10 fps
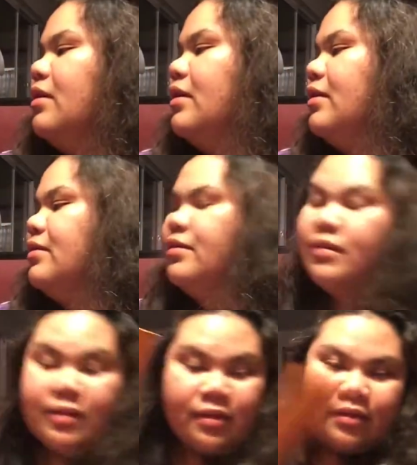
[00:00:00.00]

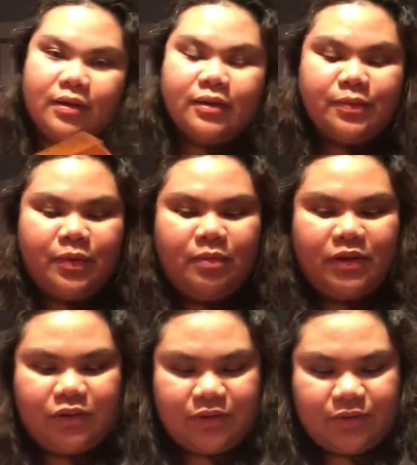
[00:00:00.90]
It's pretty
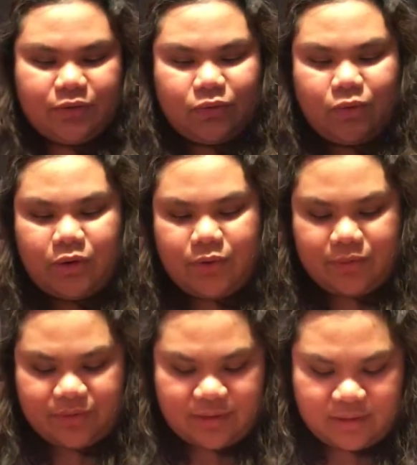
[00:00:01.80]
much just a storage
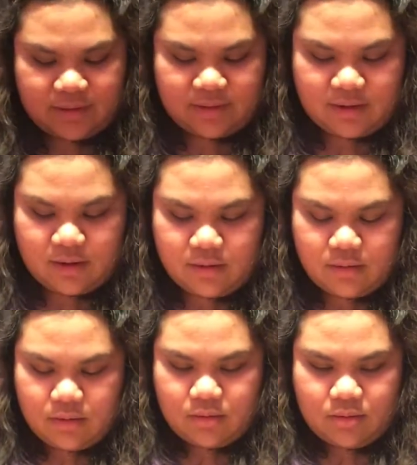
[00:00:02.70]
receipt in there.
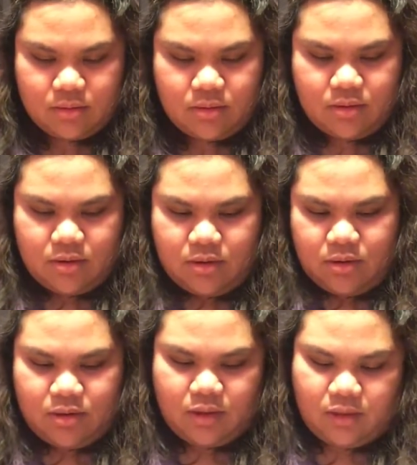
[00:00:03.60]

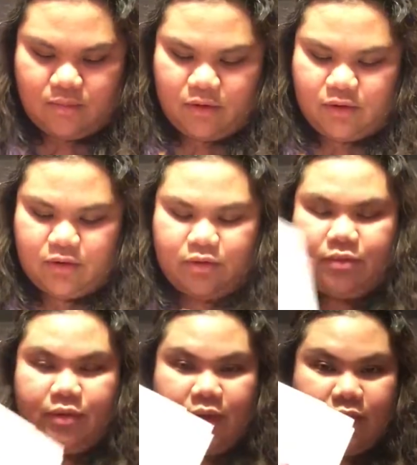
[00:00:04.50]
Nothing much.
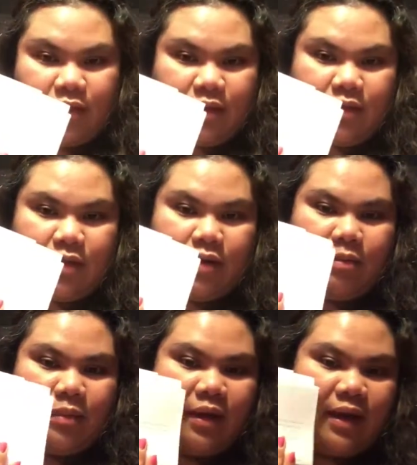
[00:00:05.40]
And then
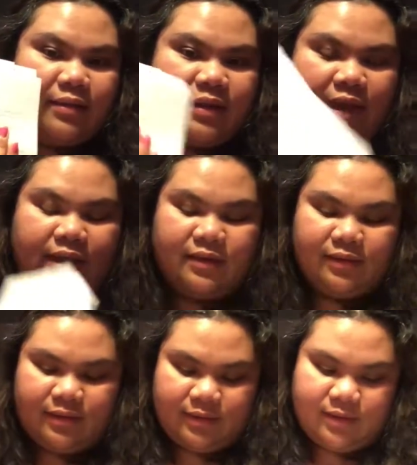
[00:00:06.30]
my
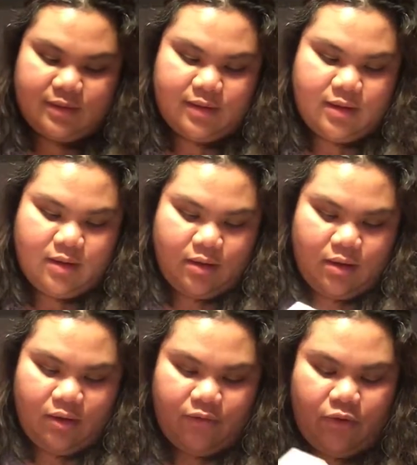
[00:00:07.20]
SA's
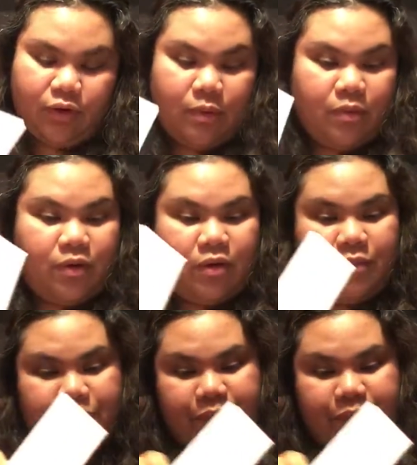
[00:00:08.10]
phone number.